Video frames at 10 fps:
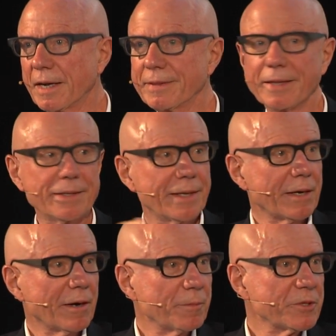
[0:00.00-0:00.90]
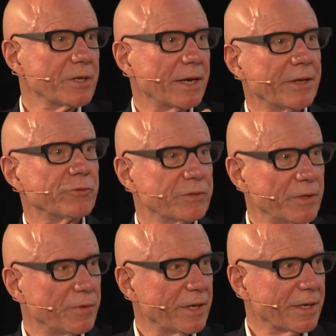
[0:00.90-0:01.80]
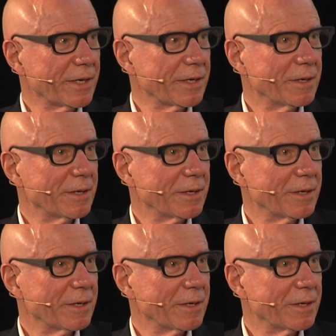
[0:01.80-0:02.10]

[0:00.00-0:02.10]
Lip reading: and then they come and say, let's rethink it.